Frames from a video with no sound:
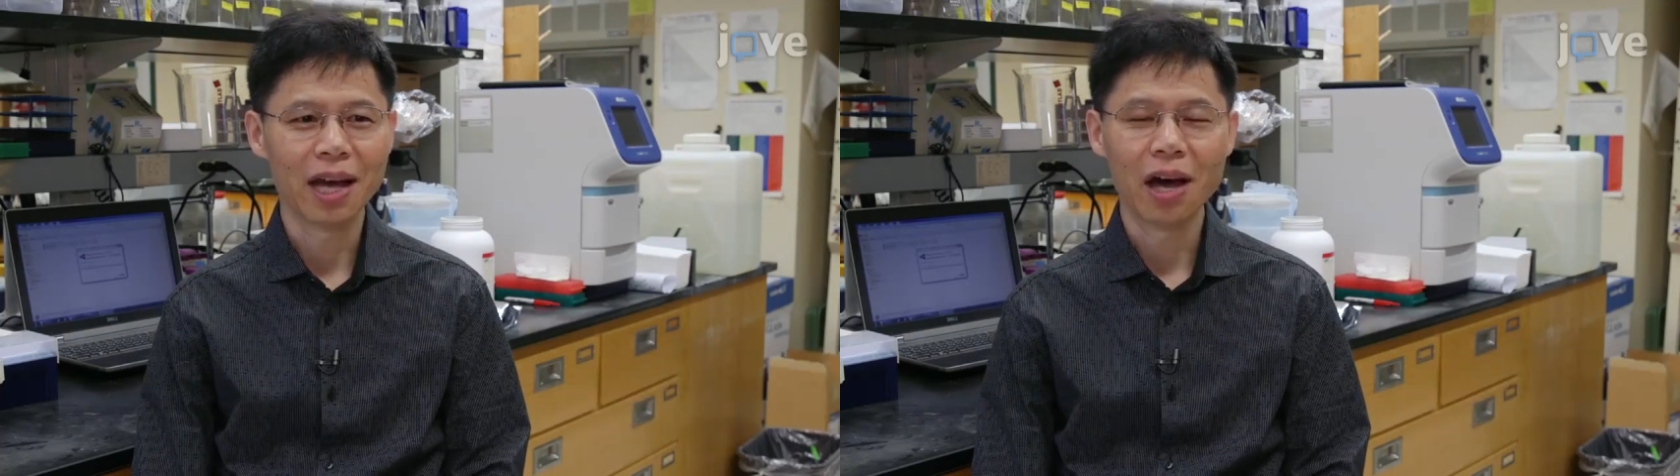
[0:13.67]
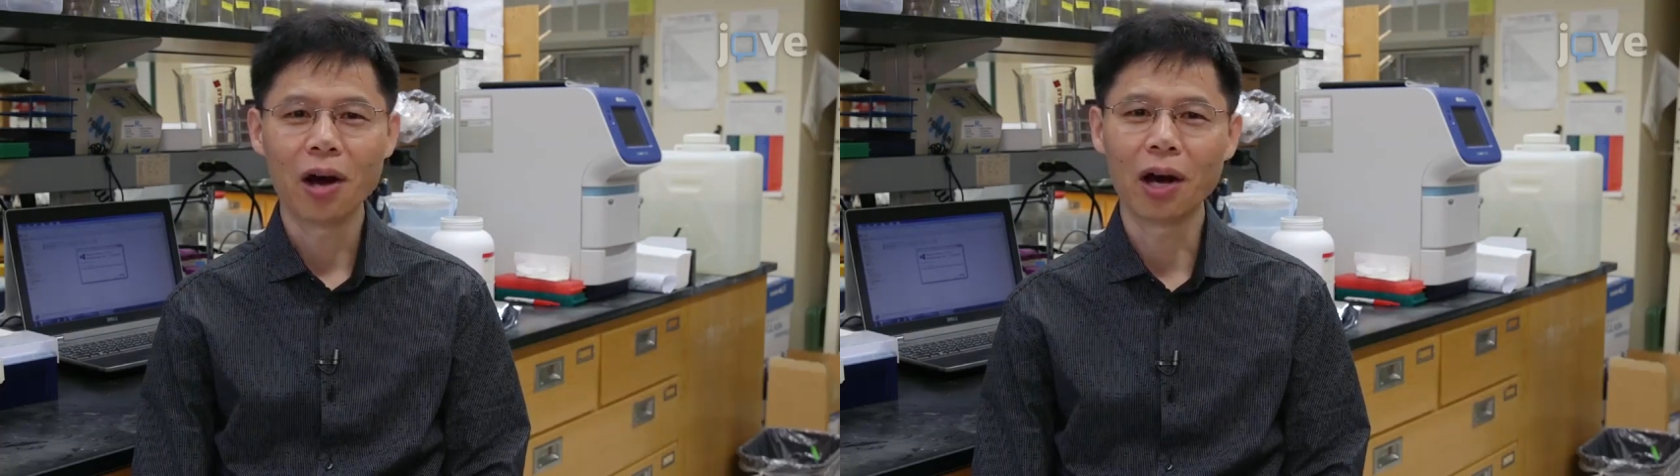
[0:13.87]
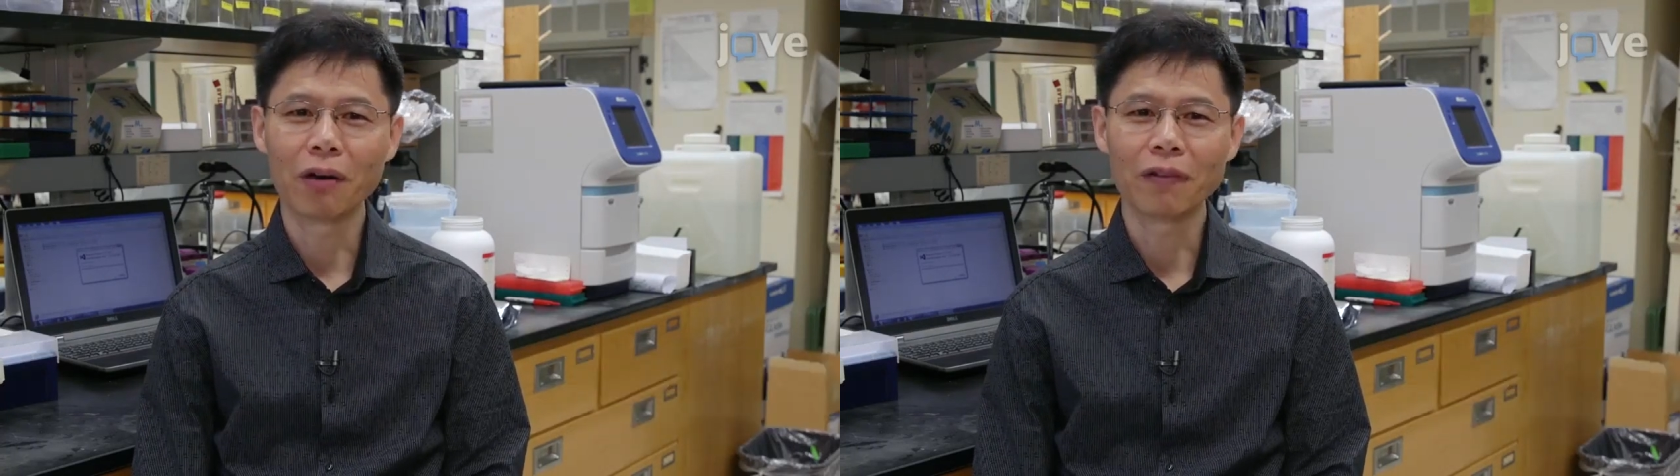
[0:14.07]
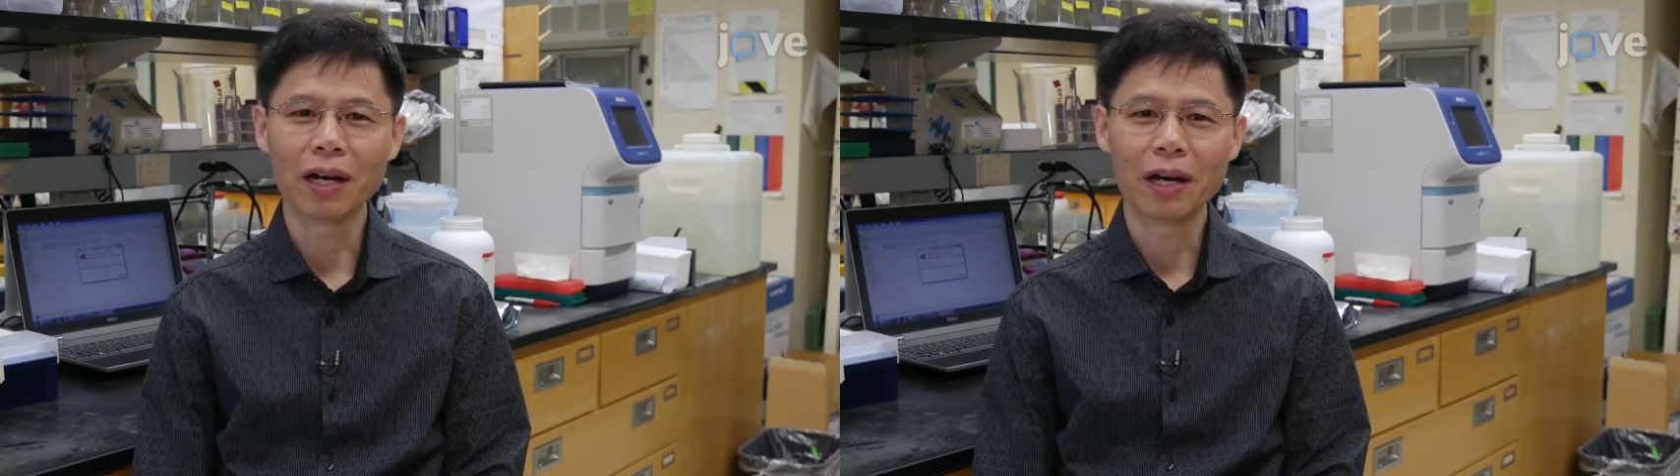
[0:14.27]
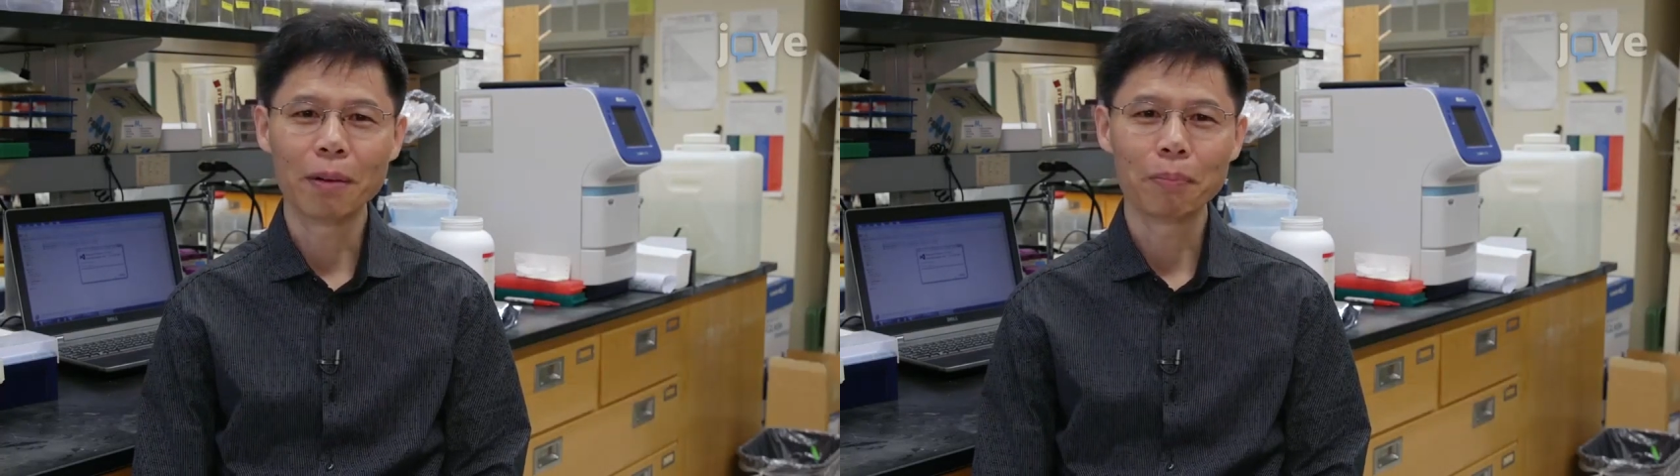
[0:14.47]
However,
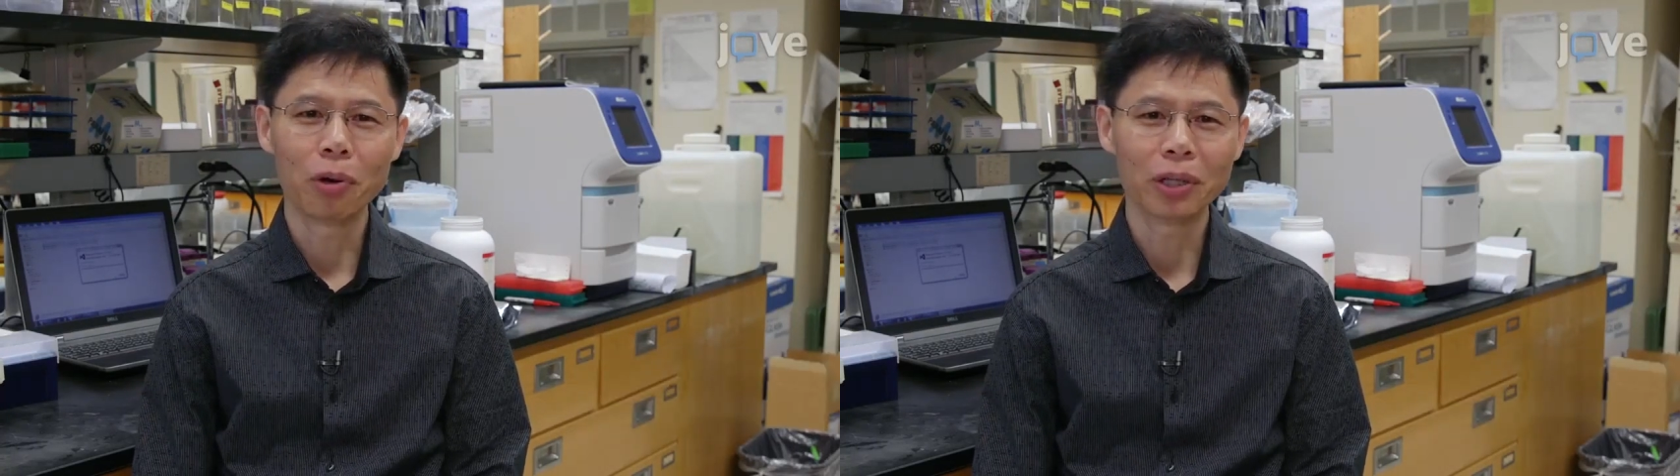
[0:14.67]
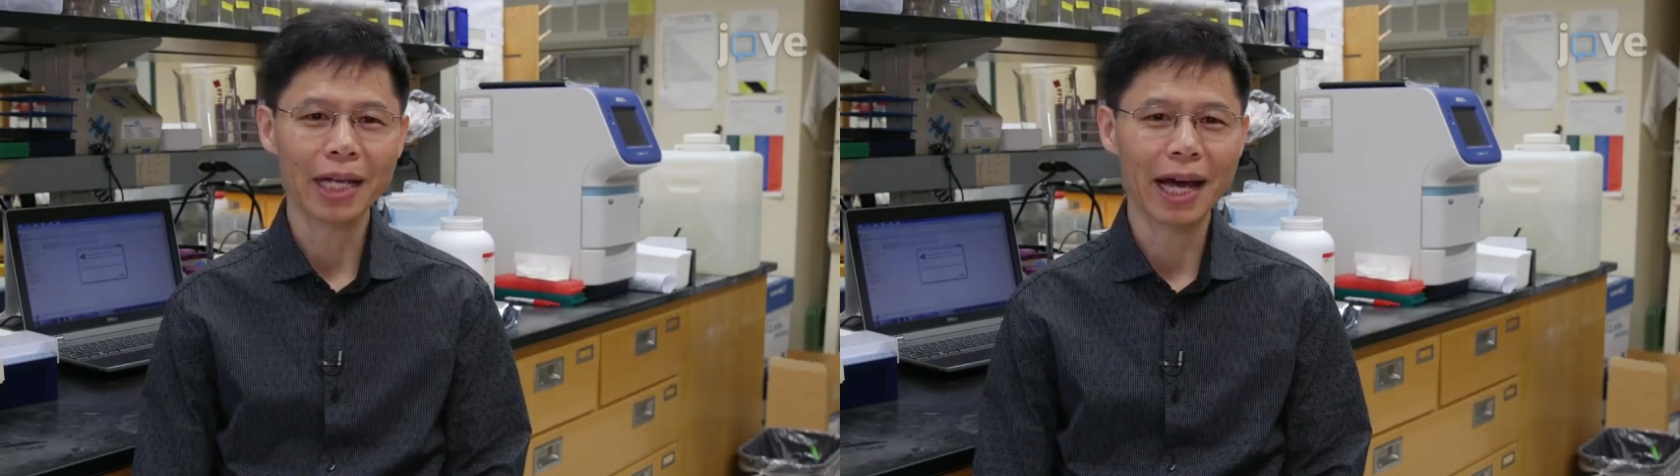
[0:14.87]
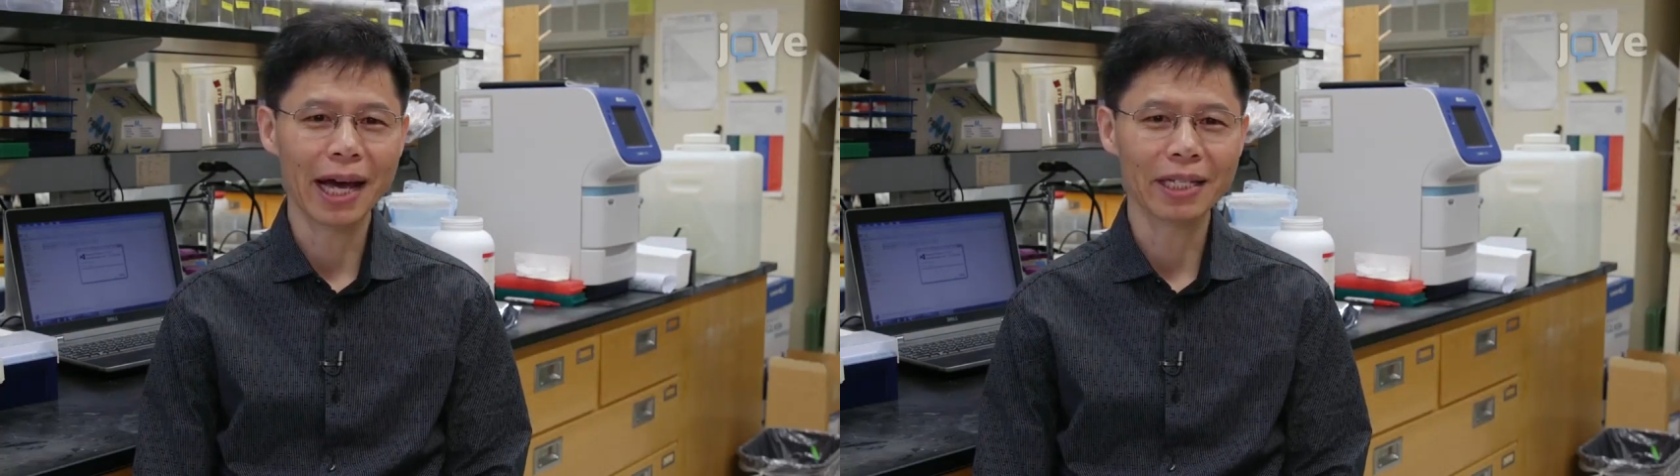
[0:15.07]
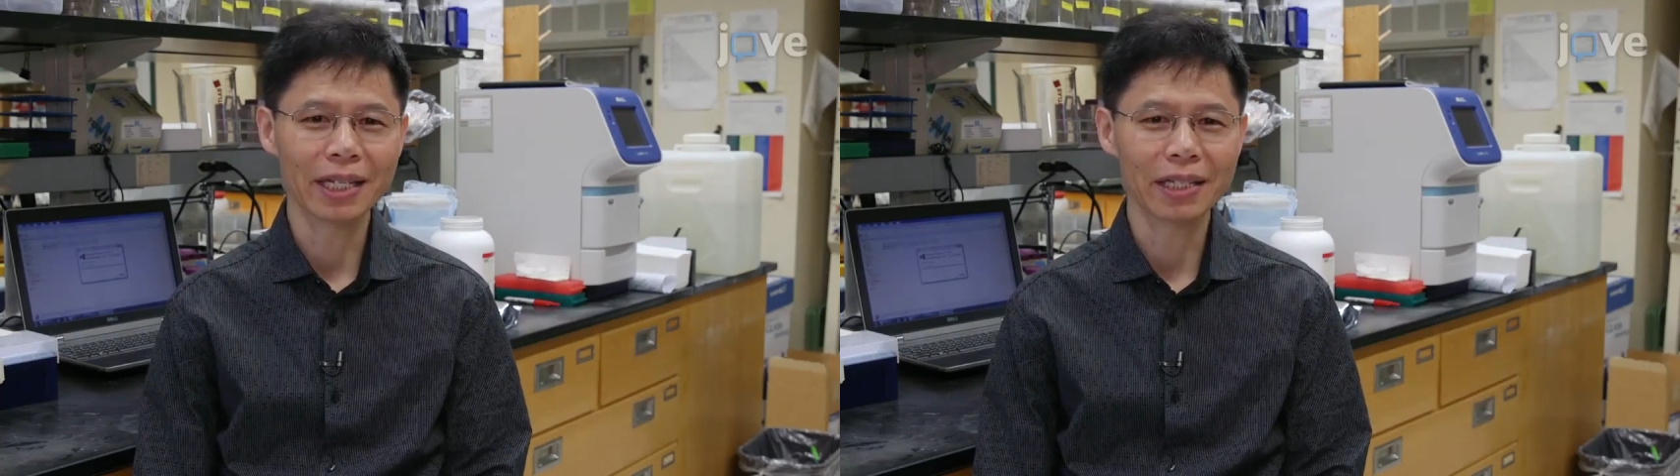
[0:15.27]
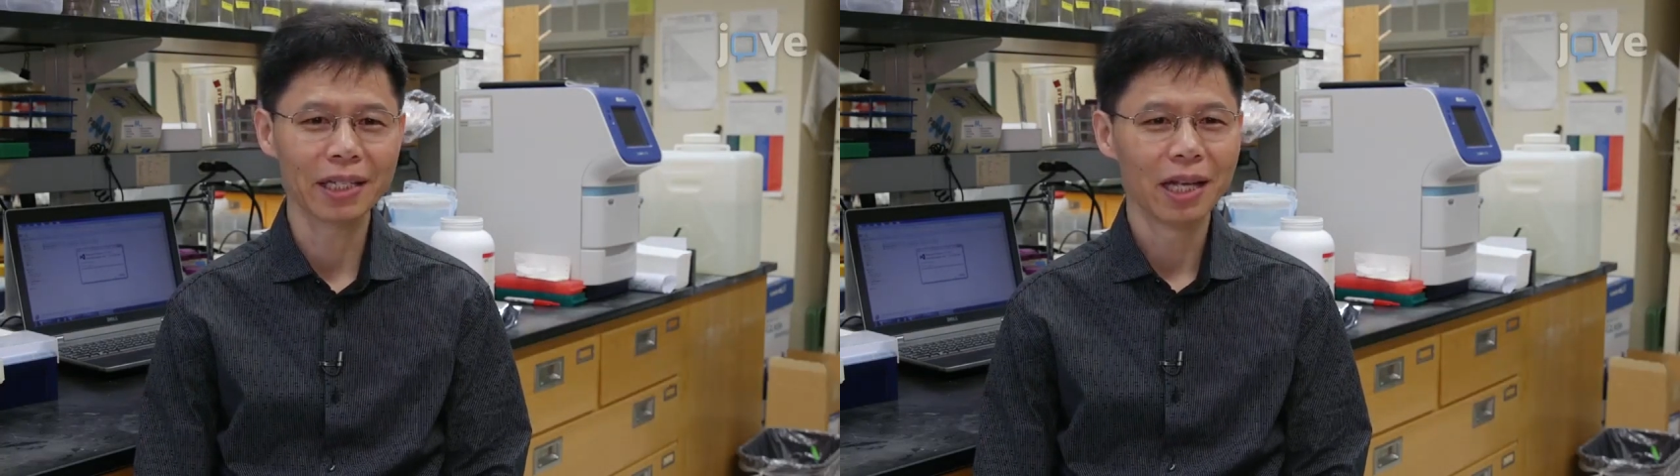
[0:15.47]
poor
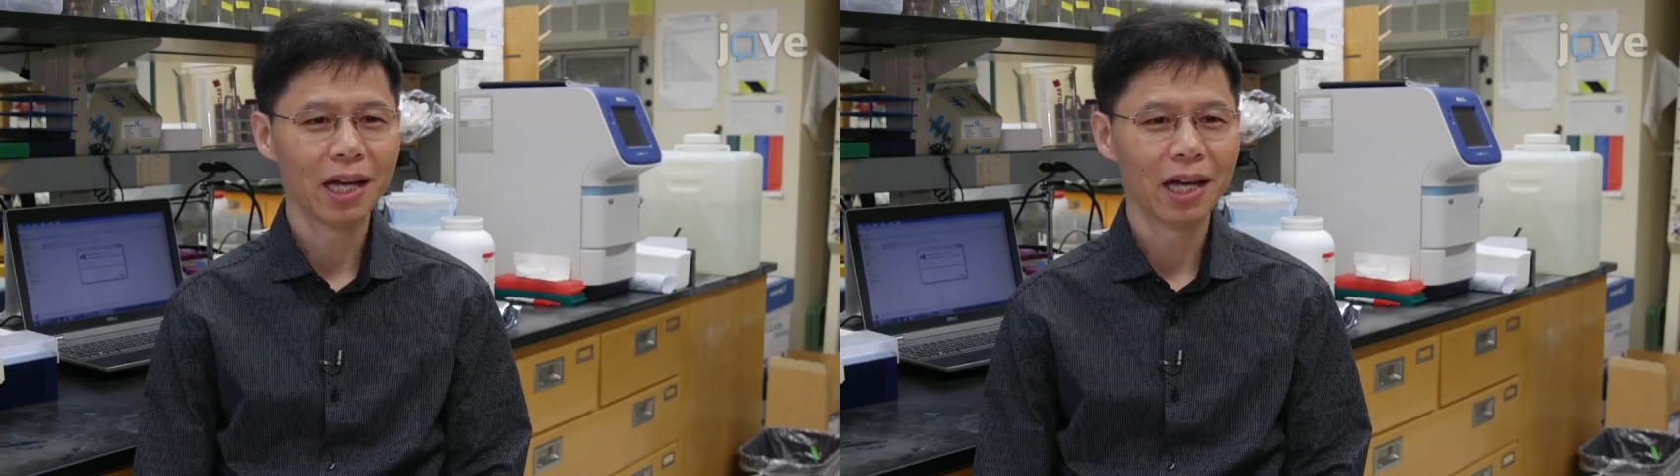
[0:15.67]
diases